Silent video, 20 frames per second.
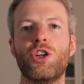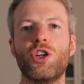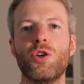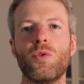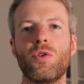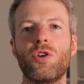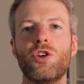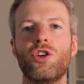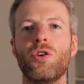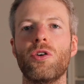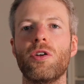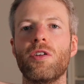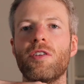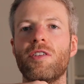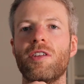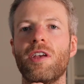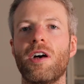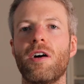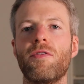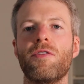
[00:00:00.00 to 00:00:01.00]
shoulder joint
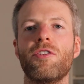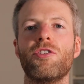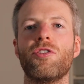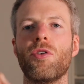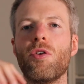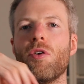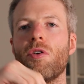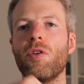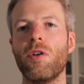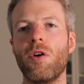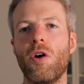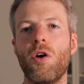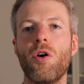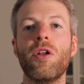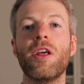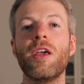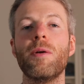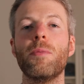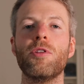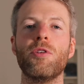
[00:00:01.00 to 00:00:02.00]
itself is
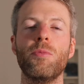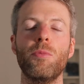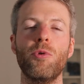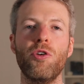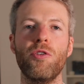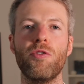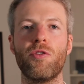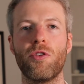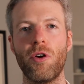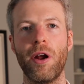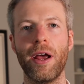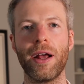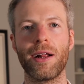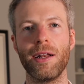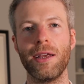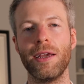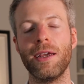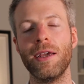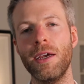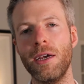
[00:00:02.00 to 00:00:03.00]
unable to move
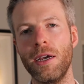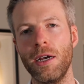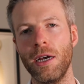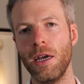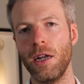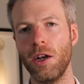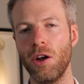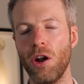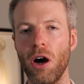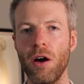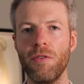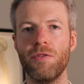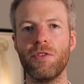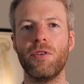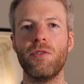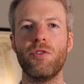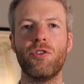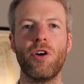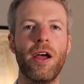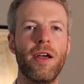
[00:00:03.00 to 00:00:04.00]
correctly, and it
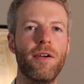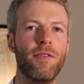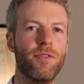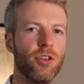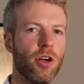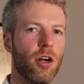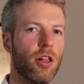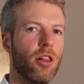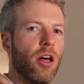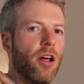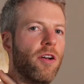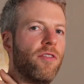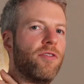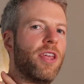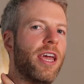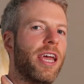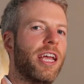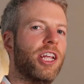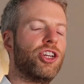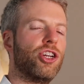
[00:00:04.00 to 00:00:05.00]
often drives a lot of
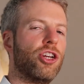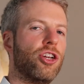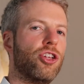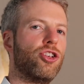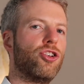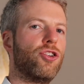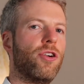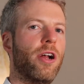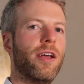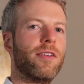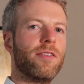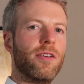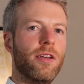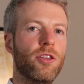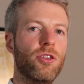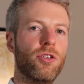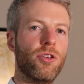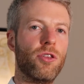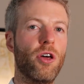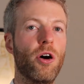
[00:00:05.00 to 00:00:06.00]
tension and stress
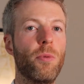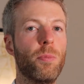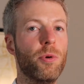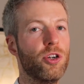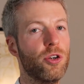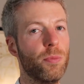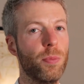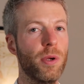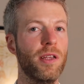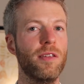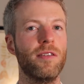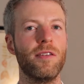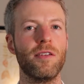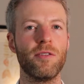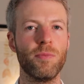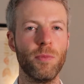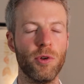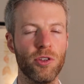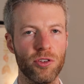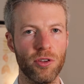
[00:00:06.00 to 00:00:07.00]
into the upper
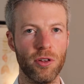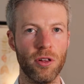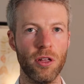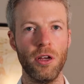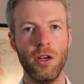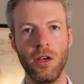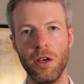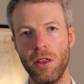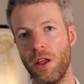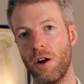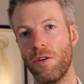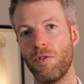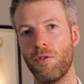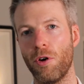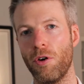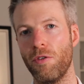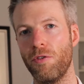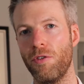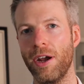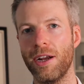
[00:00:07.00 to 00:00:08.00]
trapezius muscle,
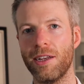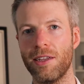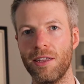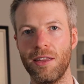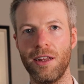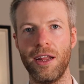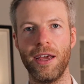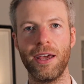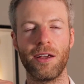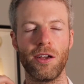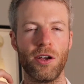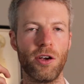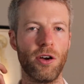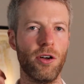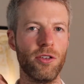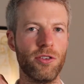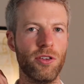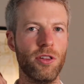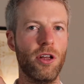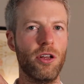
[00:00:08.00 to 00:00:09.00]
therefore affecting the neck and
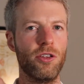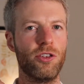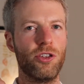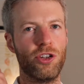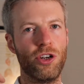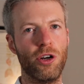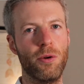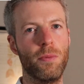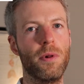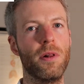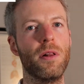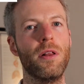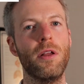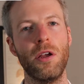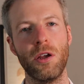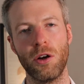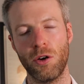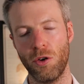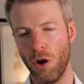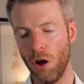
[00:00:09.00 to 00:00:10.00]
causing lots of trouble,
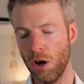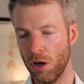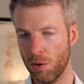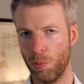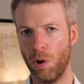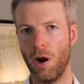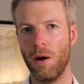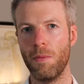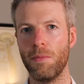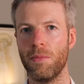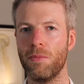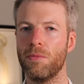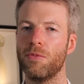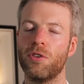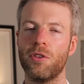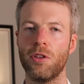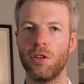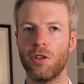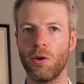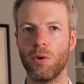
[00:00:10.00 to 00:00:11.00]
chronic
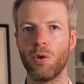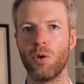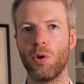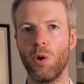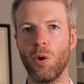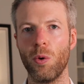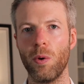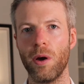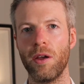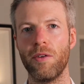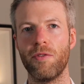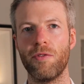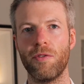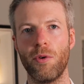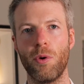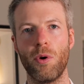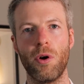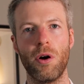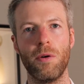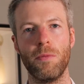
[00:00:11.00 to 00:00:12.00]
problems that don't go away
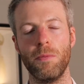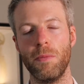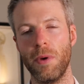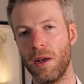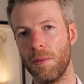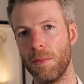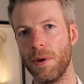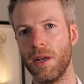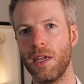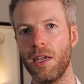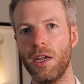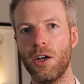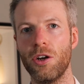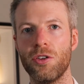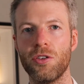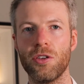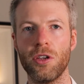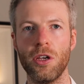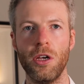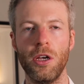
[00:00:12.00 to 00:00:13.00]
for many
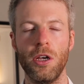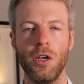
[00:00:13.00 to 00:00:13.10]
years.